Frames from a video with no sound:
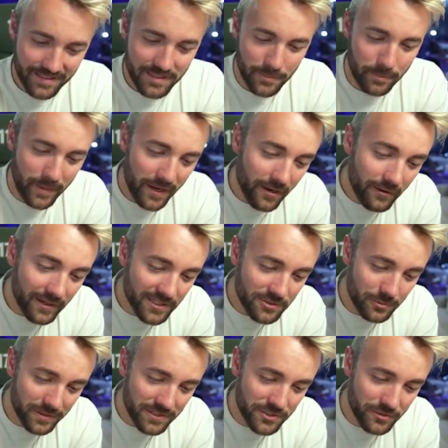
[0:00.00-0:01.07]
its
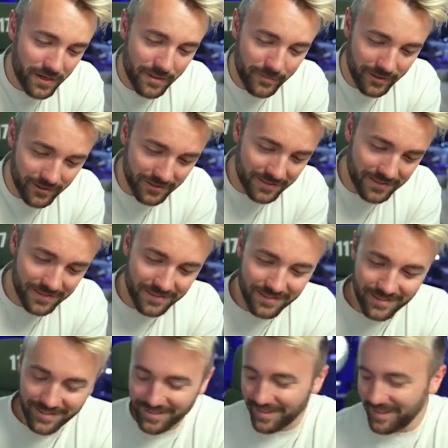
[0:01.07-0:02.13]
appearance with streamers
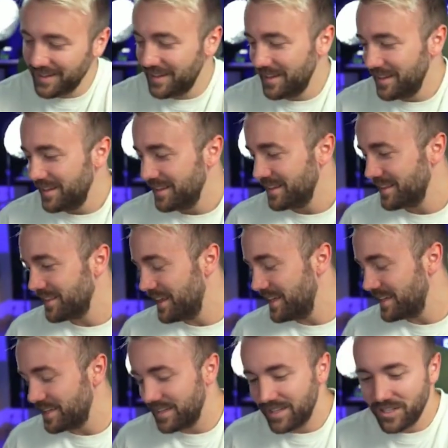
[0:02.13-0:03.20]

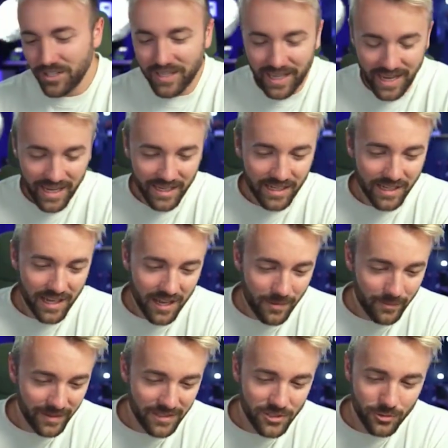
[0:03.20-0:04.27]
like you can't
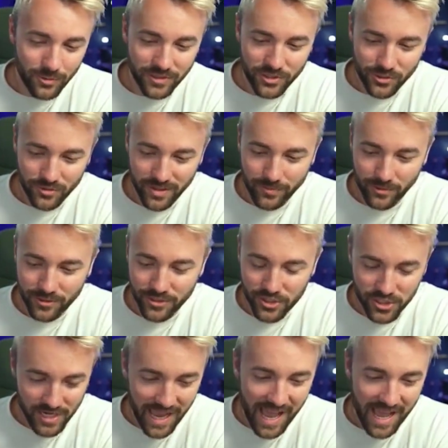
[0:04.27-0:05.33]
come into a streamer's
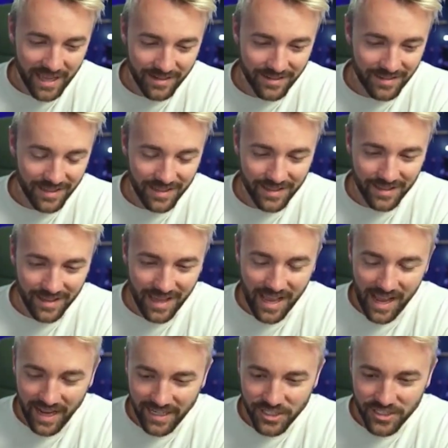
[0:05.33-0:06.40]
chat,
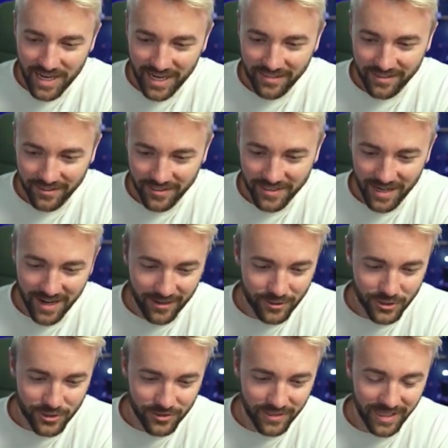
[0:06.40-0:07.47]
hijack their
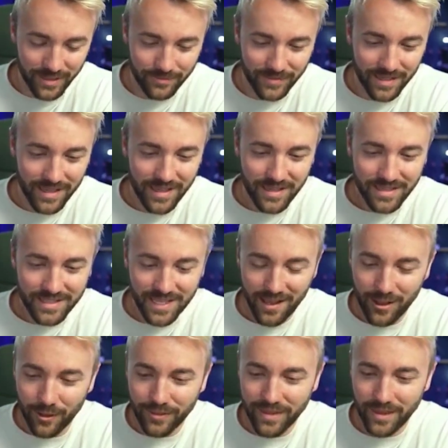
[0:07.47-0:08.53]
entire stream,
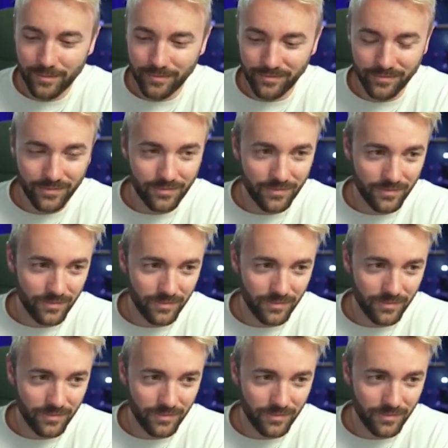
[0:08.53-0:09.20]
tell them